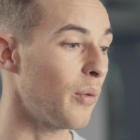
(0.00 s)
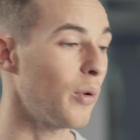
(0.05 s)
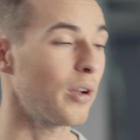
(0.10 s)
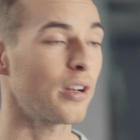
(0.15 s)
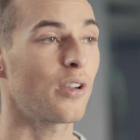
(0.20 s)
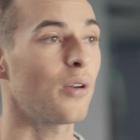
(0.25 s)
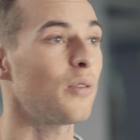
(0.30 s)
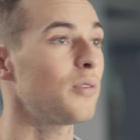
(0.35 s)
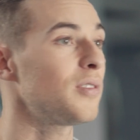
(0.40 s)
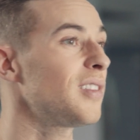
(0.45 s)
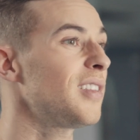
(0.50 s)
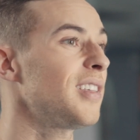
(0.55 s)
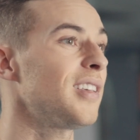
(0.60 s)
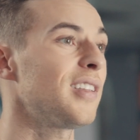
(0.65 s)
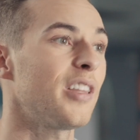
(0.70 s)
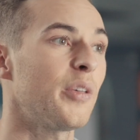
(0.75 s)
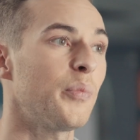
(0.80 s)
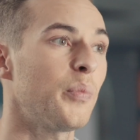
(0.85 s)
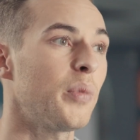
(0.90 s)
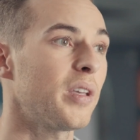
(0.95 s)
I want to go to the
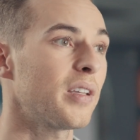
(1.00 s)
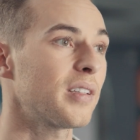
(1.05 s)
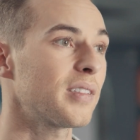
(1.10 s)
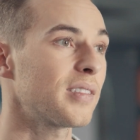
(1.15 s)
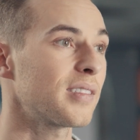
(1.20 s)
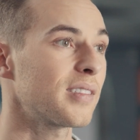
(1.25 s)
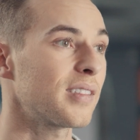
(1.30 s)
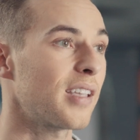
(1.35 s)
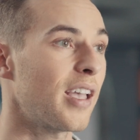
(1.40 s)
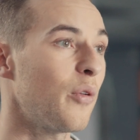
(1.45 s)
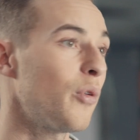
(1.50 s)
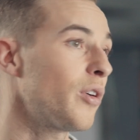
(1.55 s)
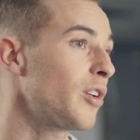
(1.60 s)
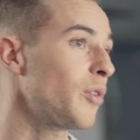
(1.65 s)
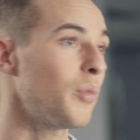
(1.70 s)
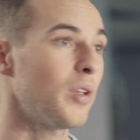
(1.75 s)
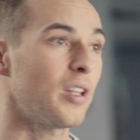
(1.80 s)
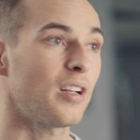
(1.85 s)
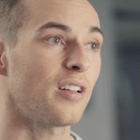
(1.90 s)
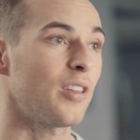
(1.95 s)
Olympics. I want
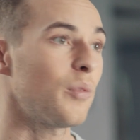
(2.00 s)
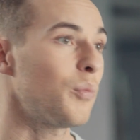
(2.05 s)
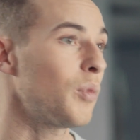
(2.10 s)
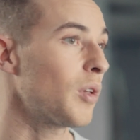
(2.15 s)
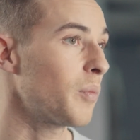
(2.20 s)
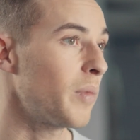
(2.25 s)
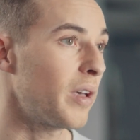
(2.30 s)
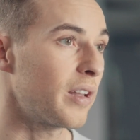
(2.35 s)
to be an Olympic